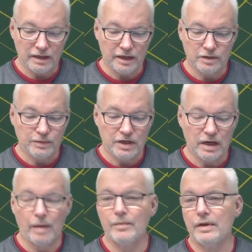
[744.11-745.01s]
each
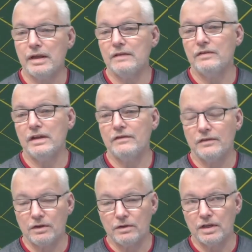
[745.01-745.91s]
PWM, even
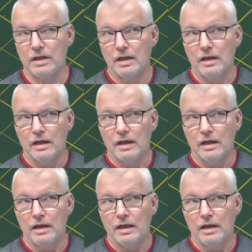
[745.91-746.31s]
if there are only